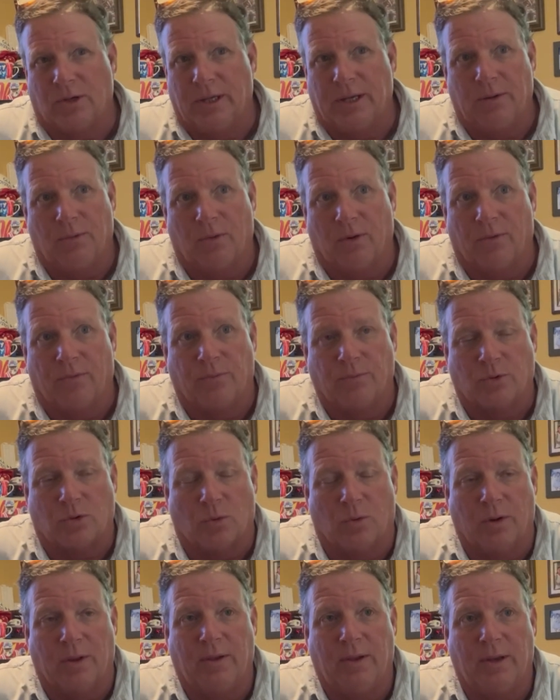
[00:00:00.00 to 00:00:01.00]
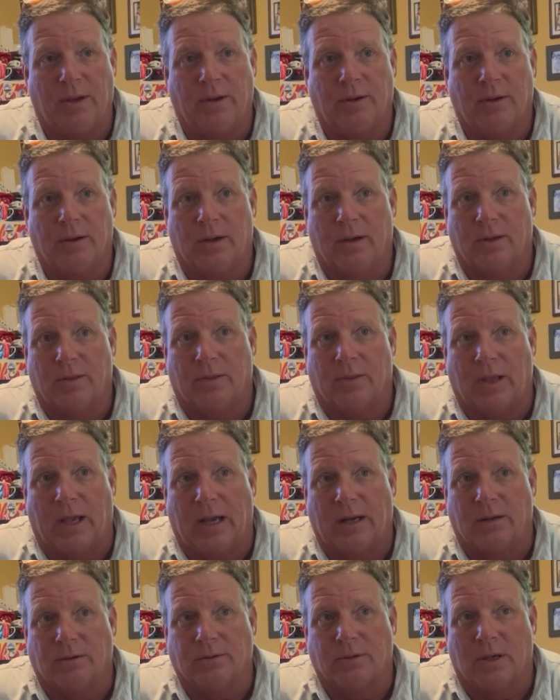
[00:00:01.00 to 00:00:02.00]
anywhere from
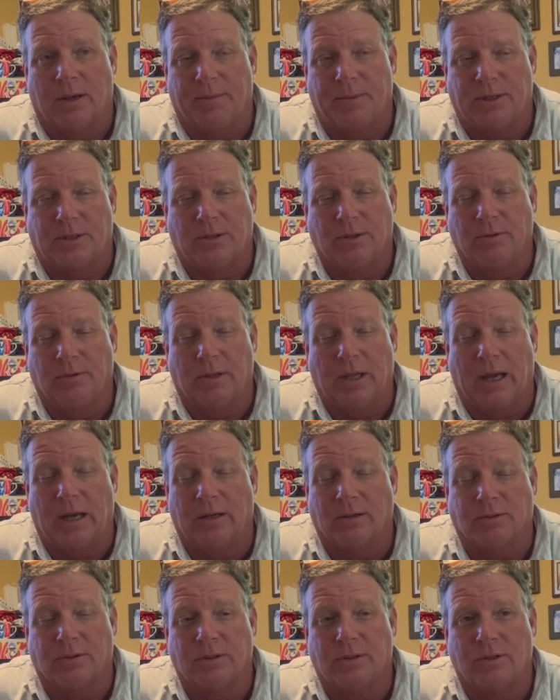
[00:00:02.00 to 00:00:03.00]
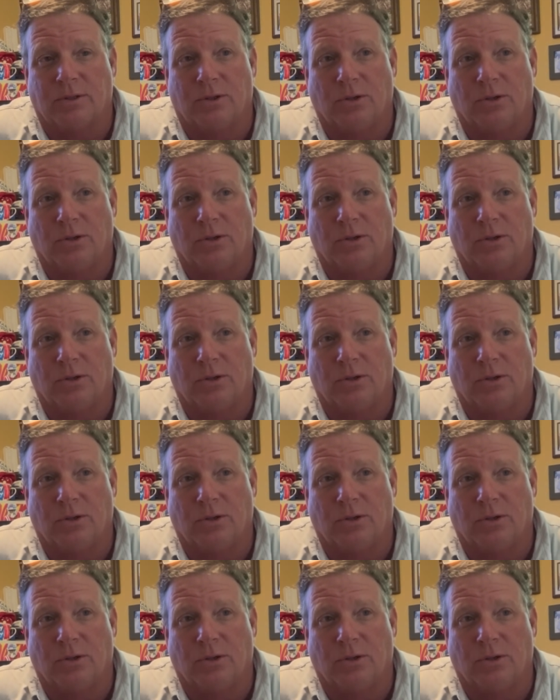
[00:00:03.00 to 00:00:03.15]
2,000